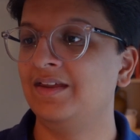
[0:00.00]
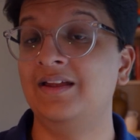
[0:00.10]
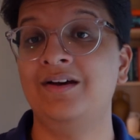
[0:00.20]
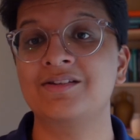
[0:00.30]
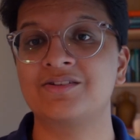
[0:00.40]

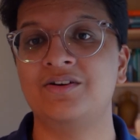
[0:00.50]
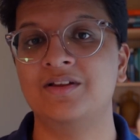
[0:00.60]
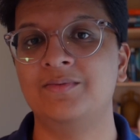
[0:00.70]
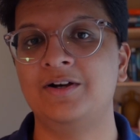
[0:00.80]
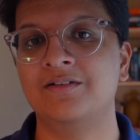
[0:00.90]
Now let's talk
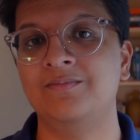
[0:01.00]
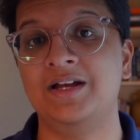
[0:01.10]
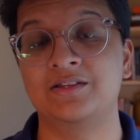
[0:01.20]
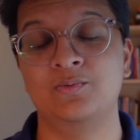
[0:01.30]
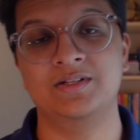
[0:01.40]
about
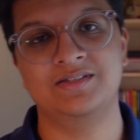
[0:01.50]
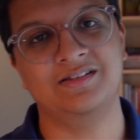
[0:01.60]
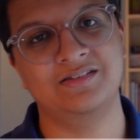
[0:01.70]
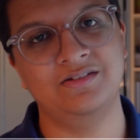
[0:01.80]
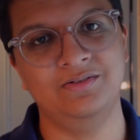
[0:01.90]
Math
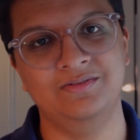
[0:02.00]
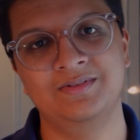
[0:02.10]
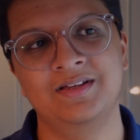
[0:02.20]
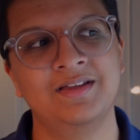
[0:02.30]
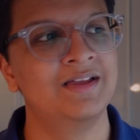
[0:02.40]
162,
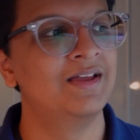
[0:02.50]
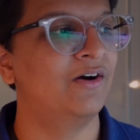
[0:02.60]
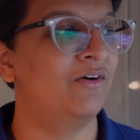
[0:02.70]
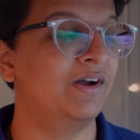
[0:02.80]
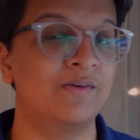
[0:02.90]

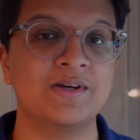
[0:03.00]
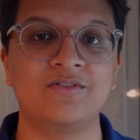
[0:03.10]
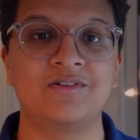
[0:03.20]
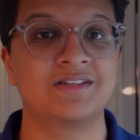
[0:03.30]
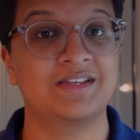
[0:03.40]
or otherwise
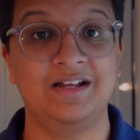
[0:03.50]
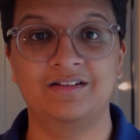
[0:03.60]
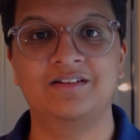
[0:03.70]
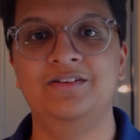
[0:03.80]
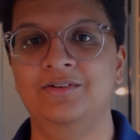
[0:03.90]
known as
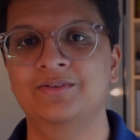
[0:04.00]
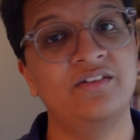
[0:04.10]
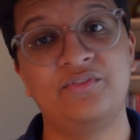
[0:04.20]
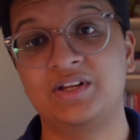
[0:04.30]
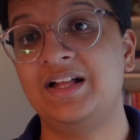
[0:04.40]
Calc 2. For